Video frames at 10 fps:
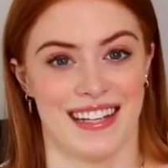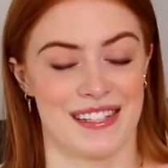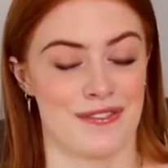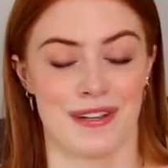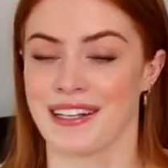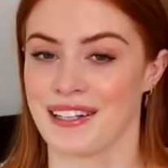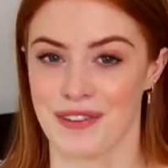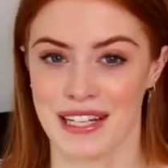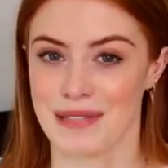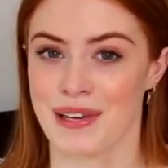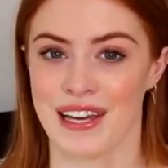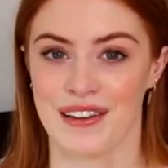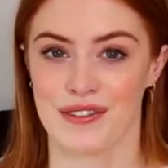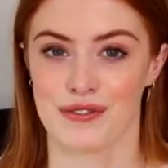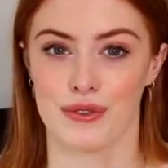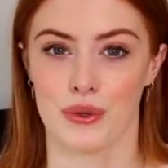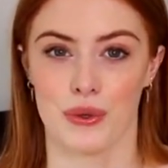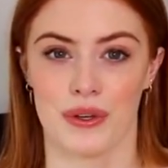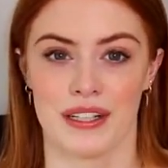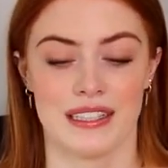that's a really good recipe
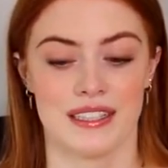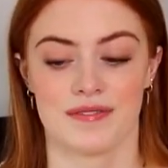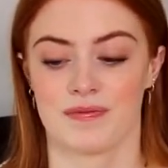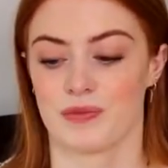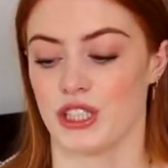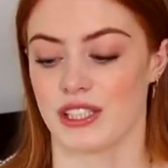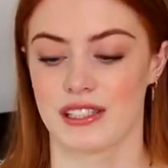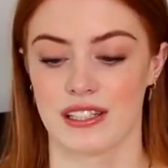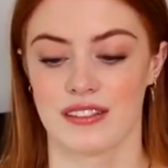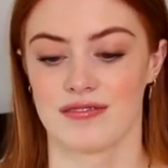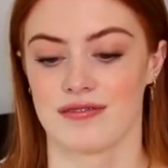for just